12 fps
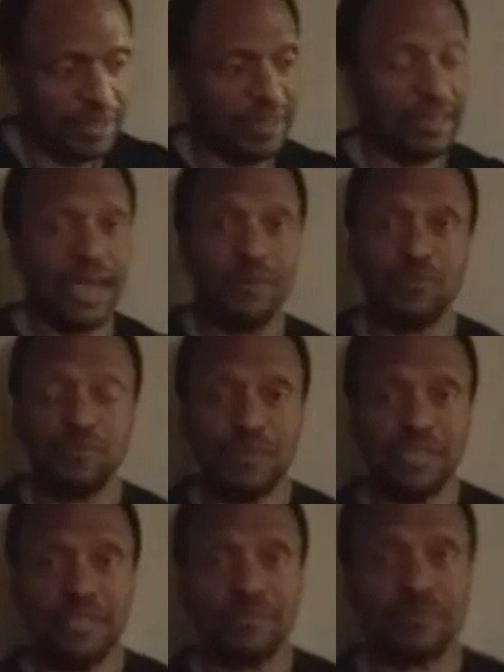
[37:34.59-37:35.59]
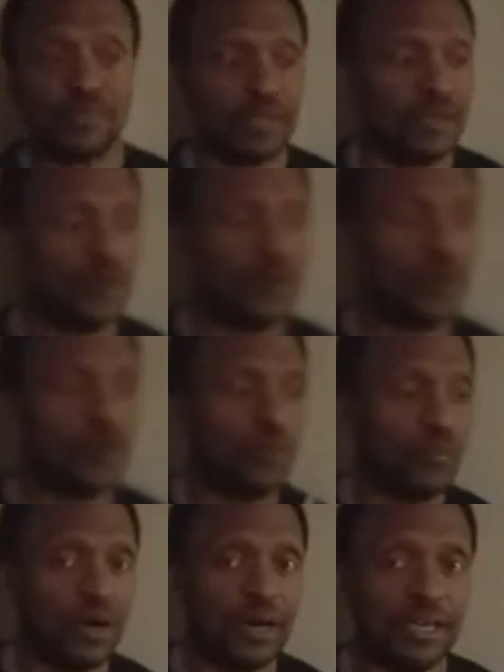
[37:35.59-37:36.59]
That would be
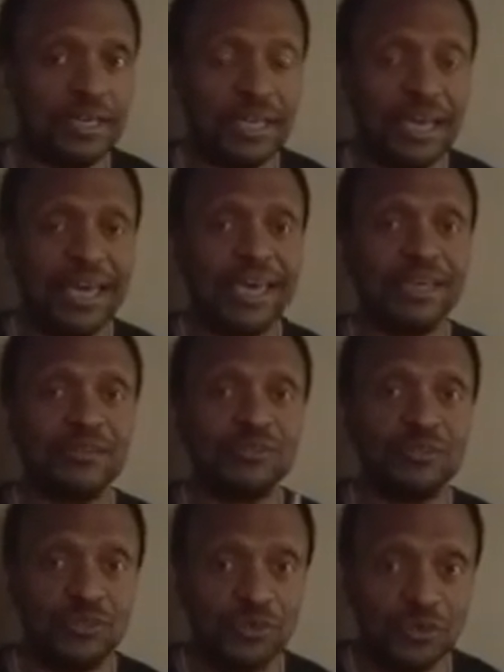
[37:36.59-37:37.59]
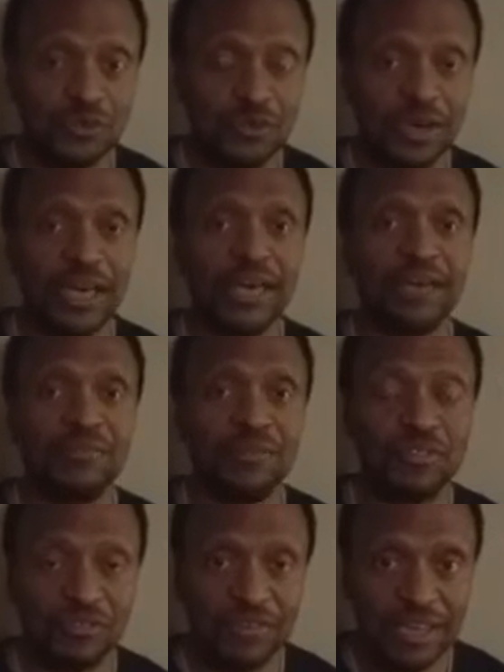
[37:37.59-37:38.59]
1 and 2 and
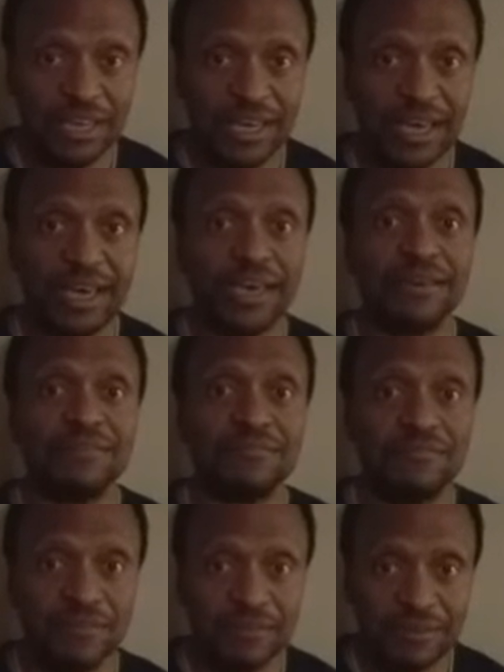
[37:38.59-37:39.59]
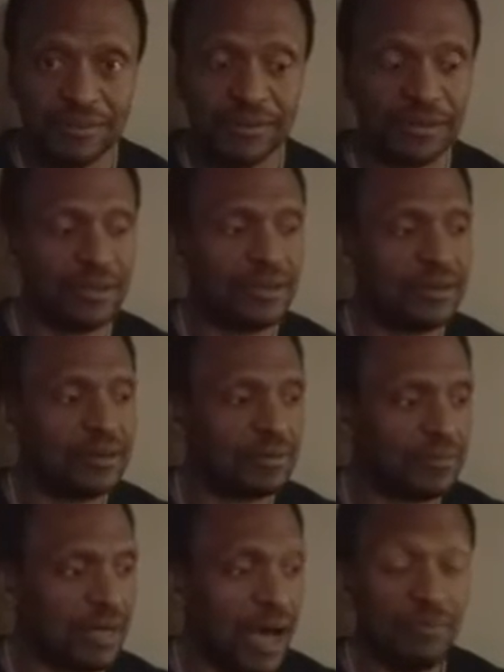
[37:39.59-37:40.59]
3 and 4.
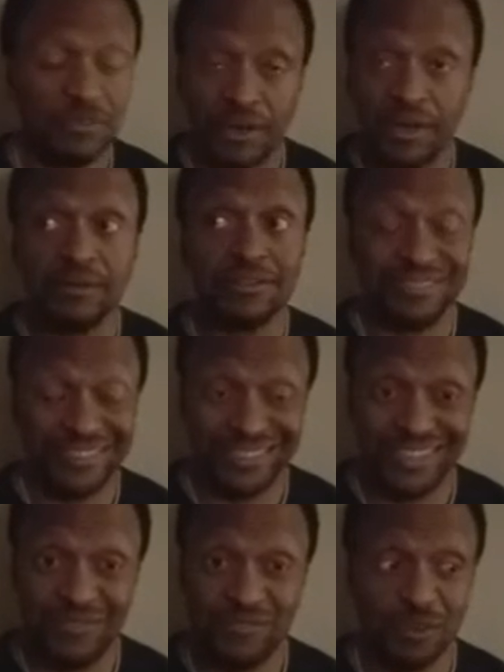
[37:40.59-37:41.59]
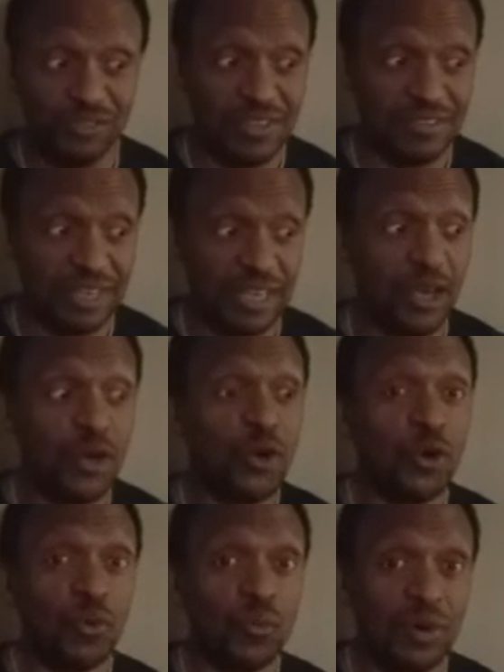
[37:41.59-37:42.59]
I'm sorry, 16th notes, isn't it?
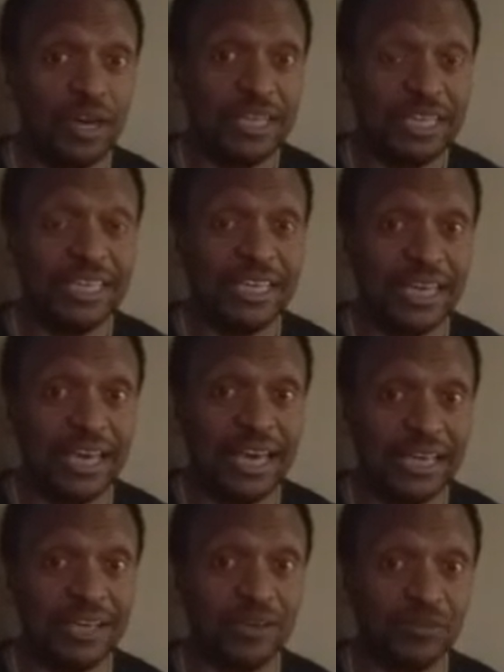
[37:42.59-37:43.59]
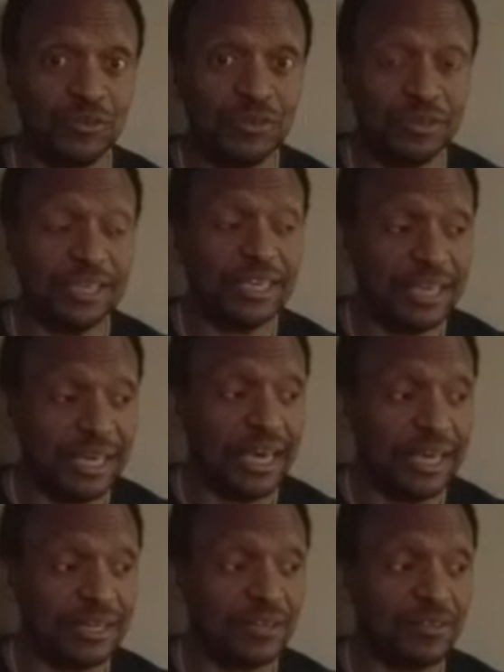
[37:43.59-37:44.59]
1 E and a 2
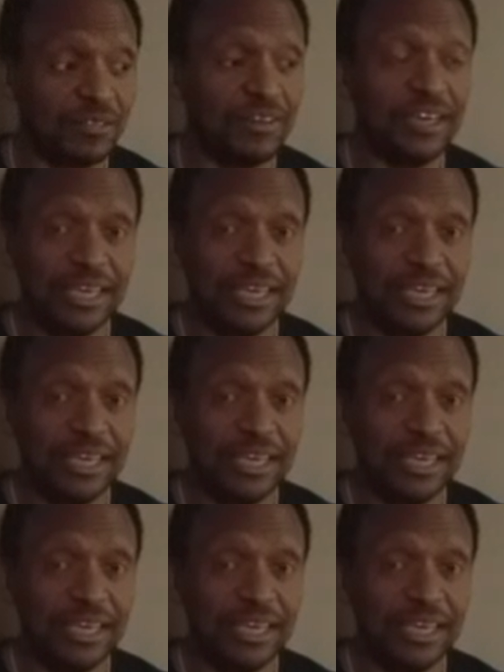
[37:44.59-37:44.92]
E